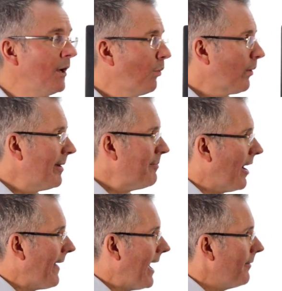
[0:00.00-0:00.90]
What do I mean
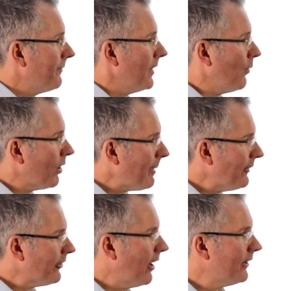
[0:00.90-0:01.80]
by that? Well, the
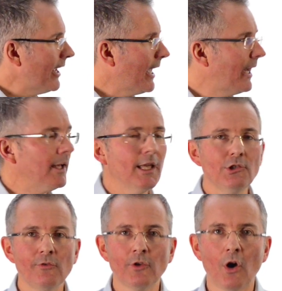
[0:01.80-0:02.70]
basic idea
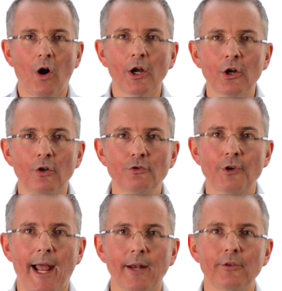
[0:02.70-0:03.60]
is you've got a
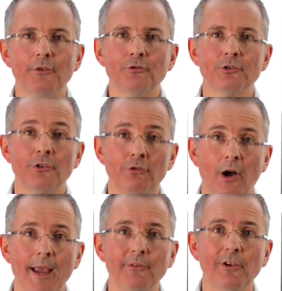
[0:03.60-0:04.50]
contract that
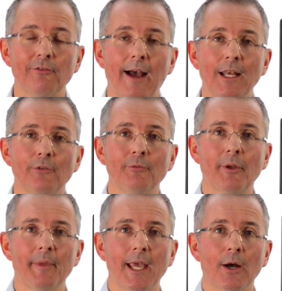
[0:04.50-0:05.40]
derives its value from
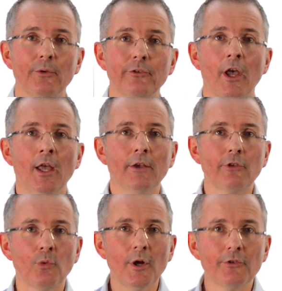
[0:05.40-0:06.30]
something else. So
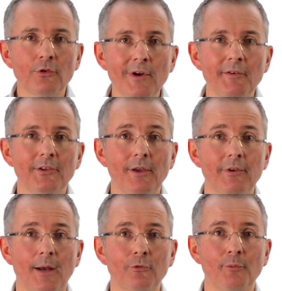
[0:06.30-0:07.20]
the word derivative
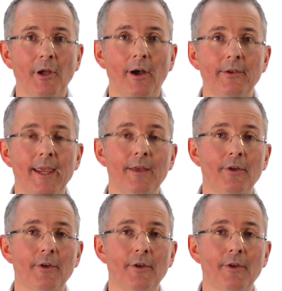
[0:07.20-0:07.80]
comes from the idea